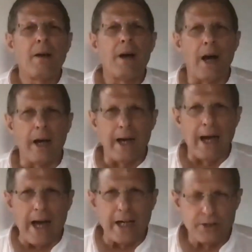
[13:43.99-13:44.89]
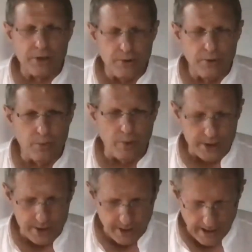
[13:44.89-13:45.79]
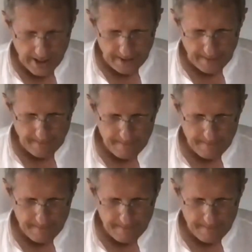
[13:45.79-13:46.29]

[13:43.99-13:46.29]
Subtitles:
I ask you once again,